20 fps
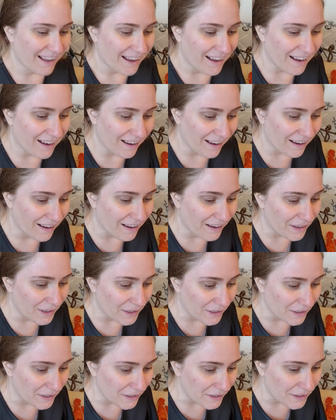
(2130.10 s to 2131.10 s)

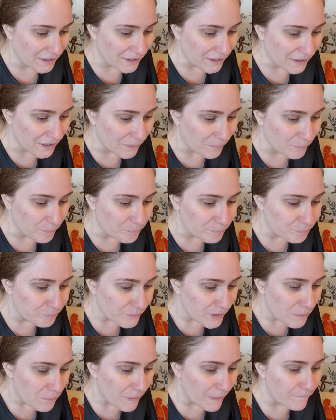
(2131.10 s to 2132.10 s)
My
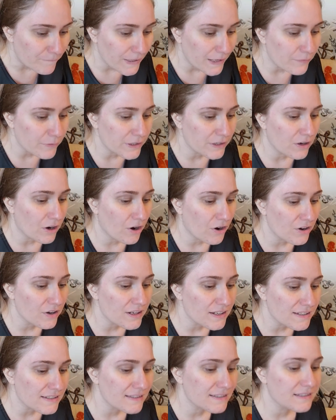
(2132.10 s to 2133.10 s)
favorite
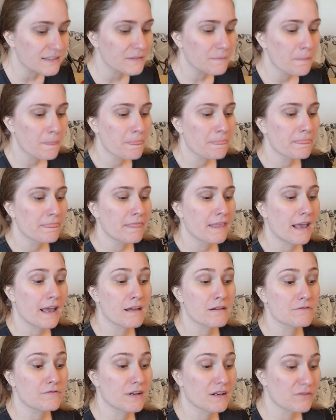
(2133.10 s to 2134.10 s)
artist
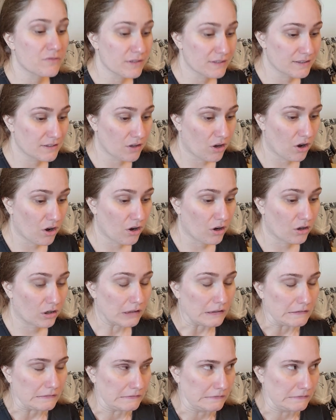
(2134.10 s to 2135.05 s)
and favorite song.